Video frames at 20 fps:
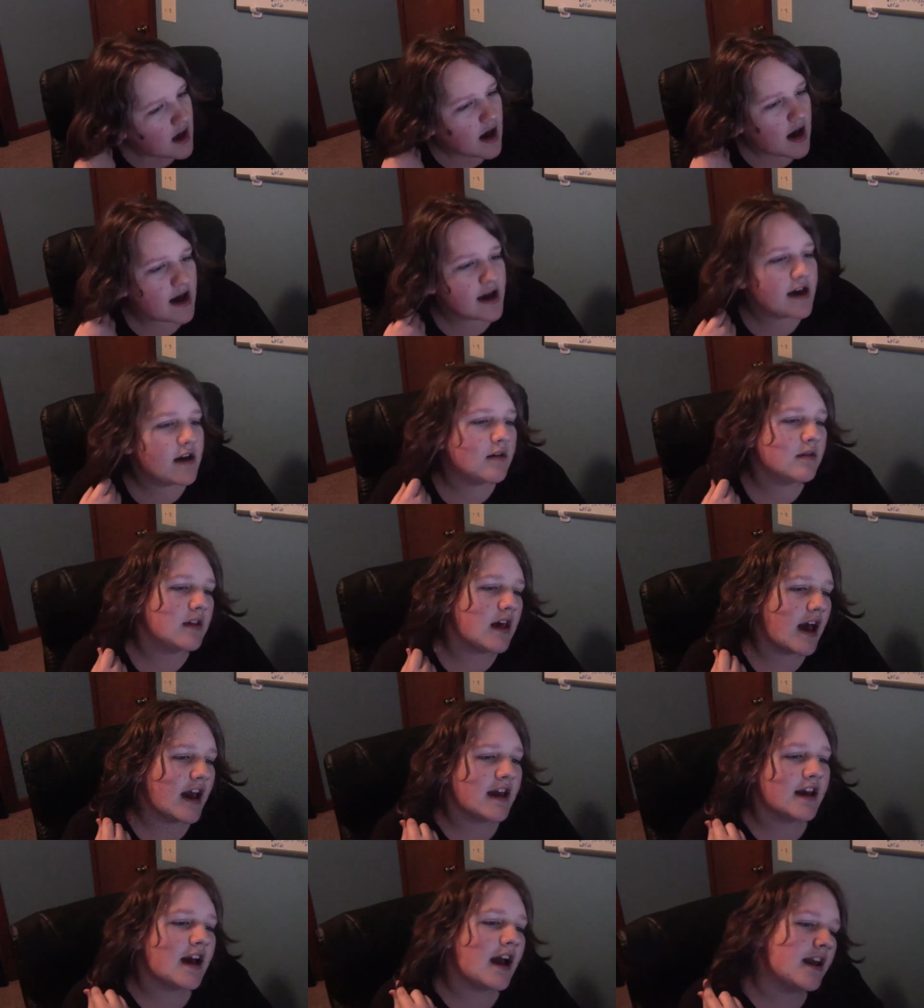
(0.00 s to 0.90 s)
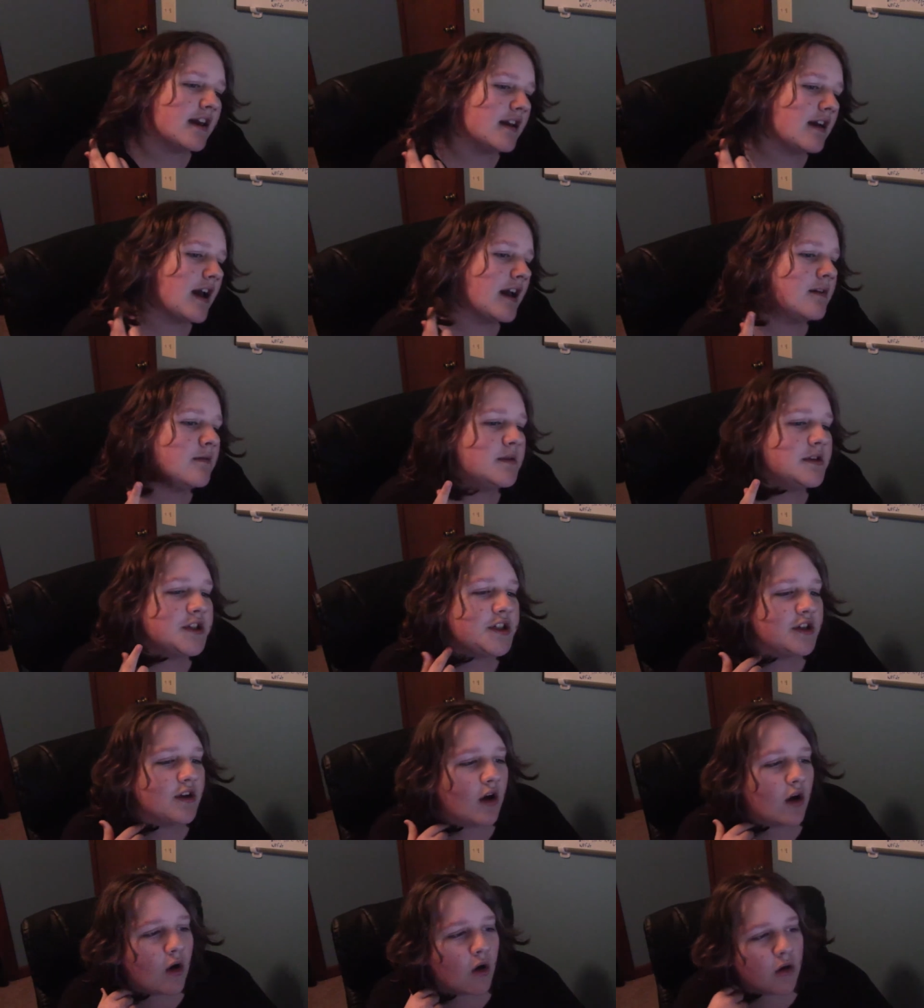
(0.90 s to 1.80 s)
I I, I wish
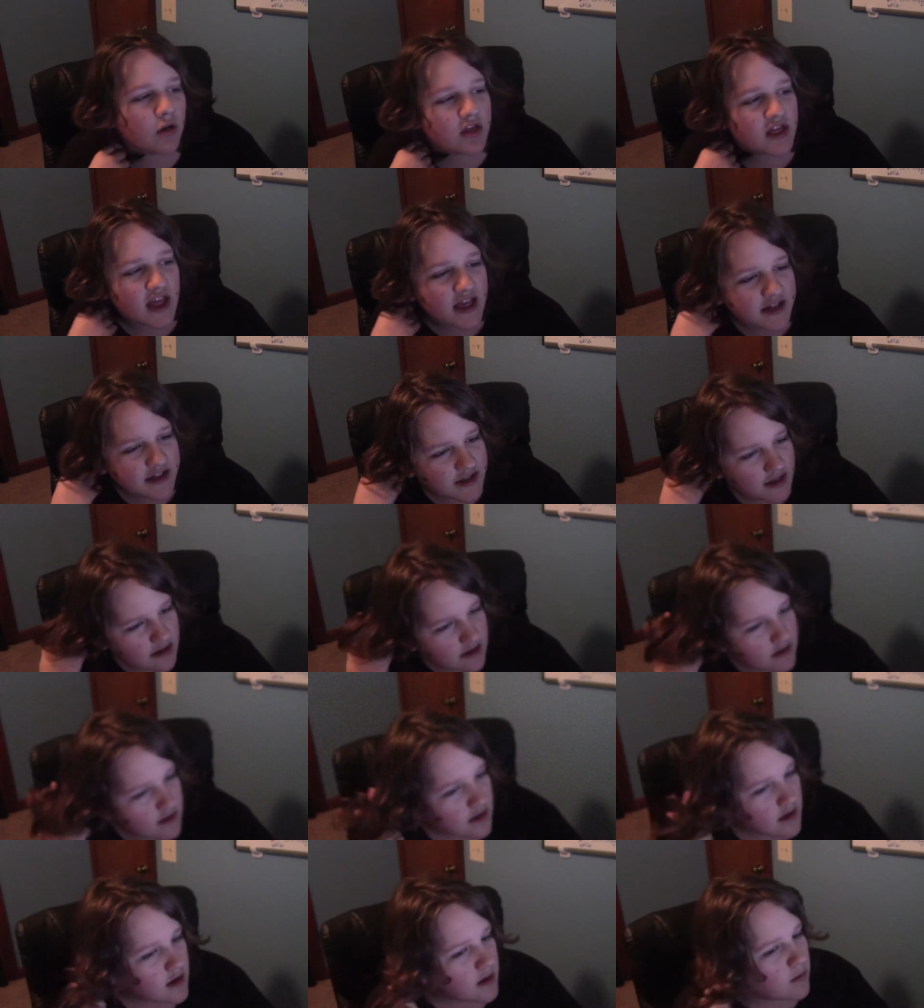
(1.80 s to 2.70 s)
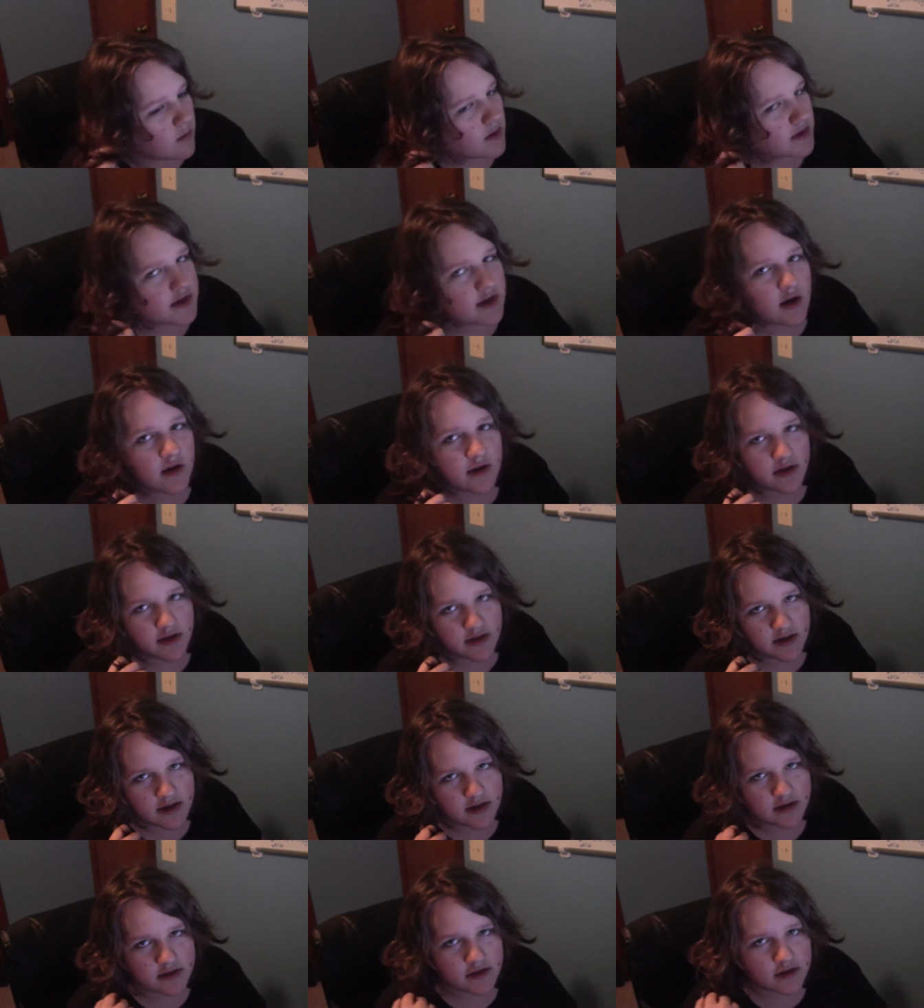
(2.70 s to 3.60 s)
all they did was hug and
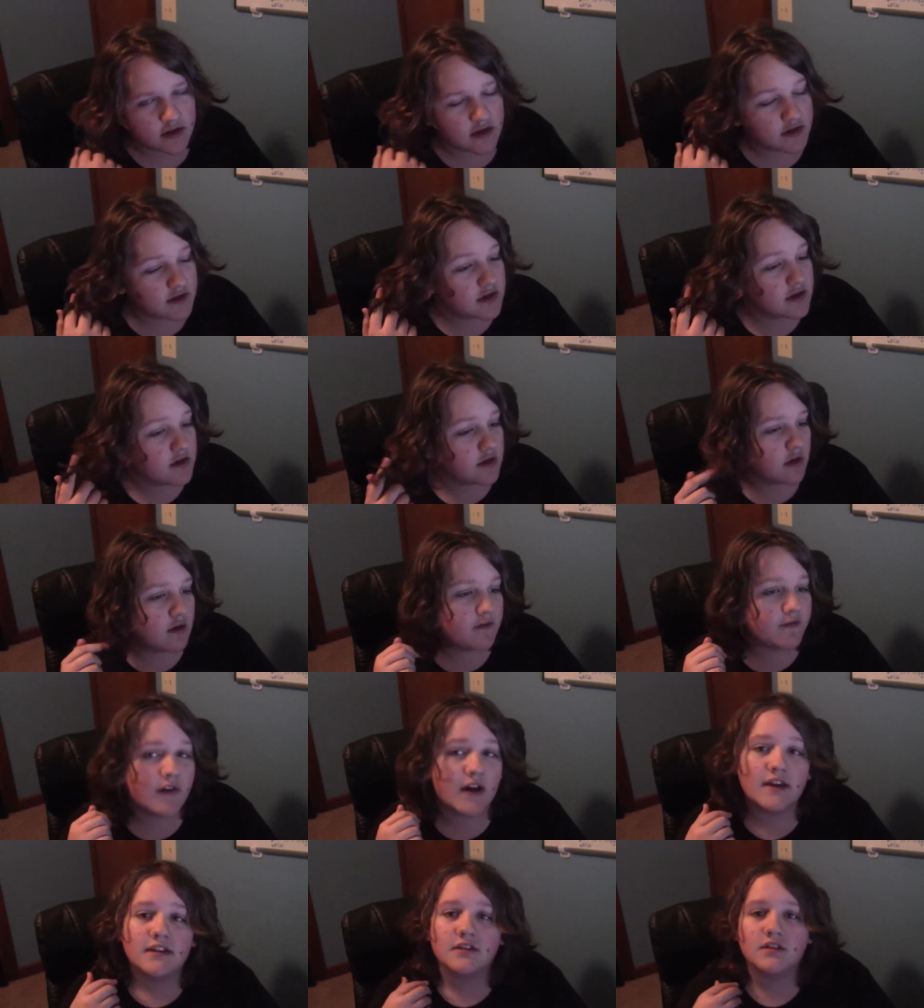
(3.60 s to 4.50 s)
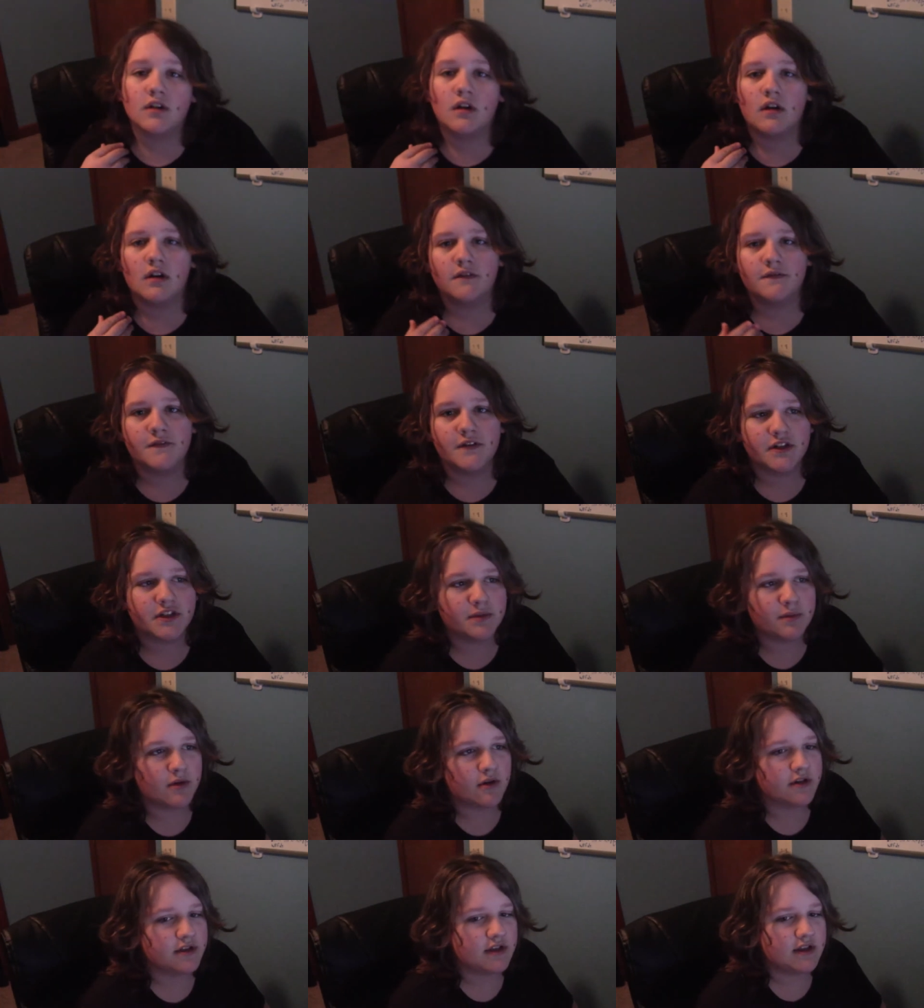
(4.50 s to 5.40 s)
kiss cuz you know, if I saw a fish
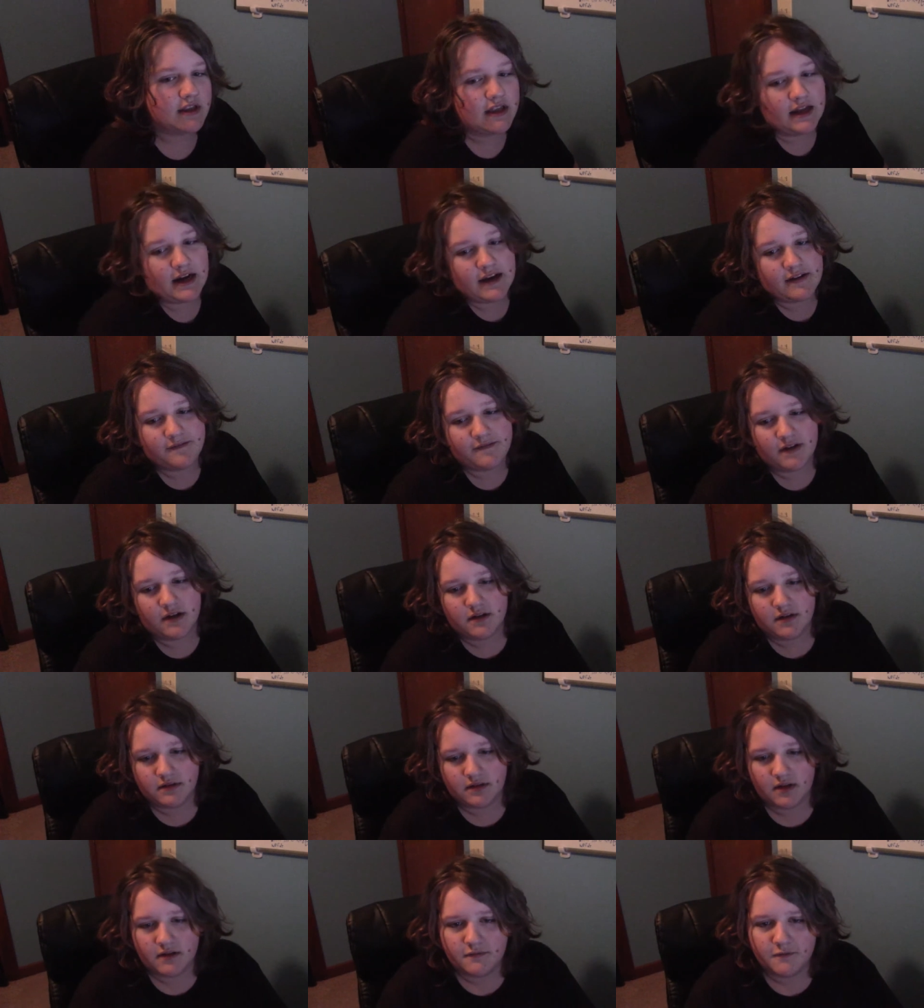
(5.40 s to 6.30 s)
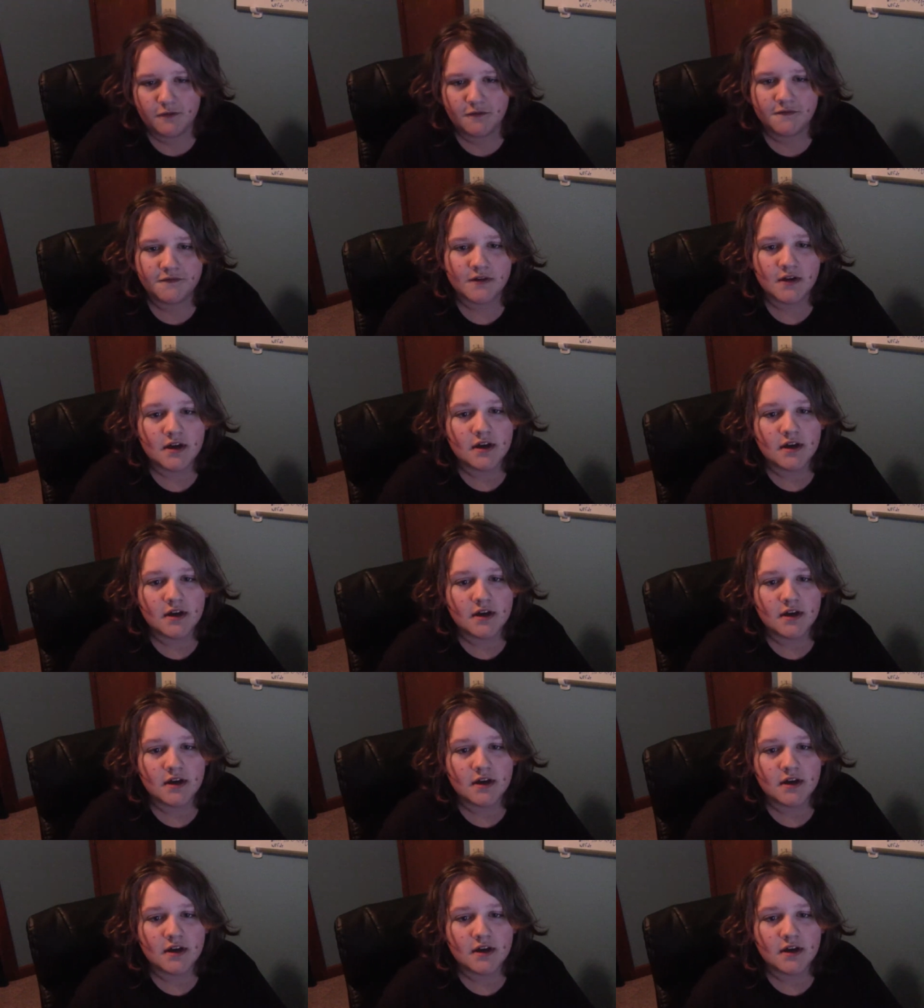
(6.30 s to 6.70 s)
person that I fell in love with,